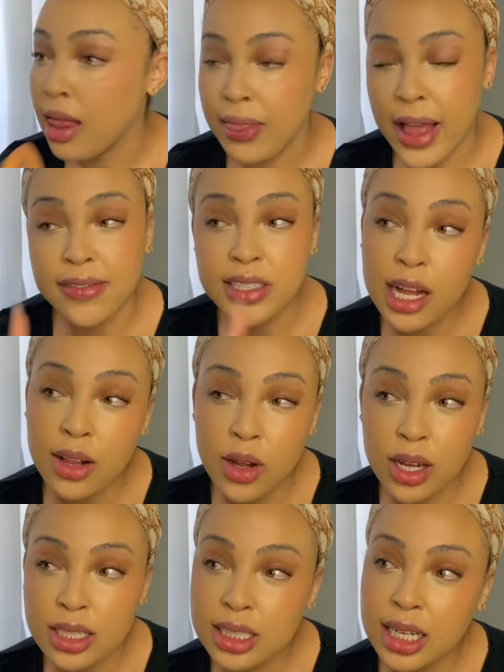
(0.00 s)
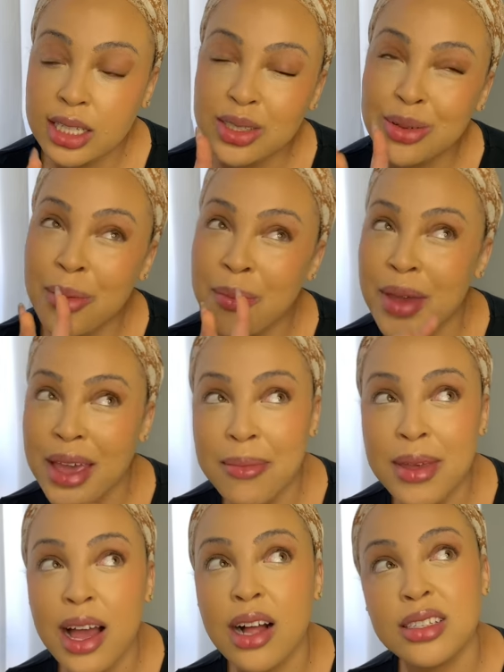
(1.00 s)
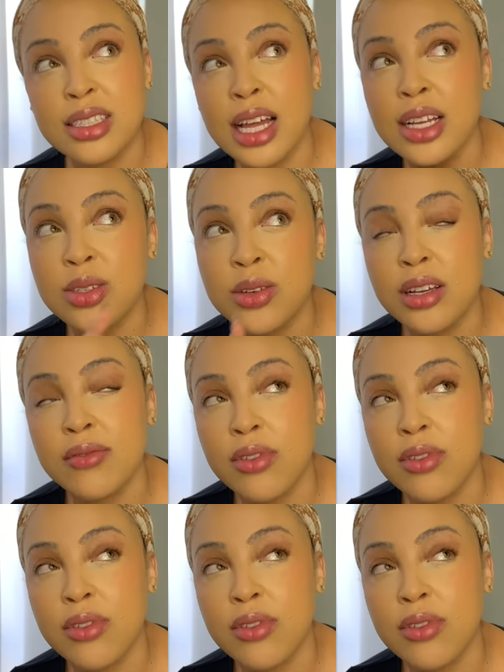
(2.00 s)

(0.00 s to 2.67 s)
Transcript: lifestyle content. So maybe I'll start doing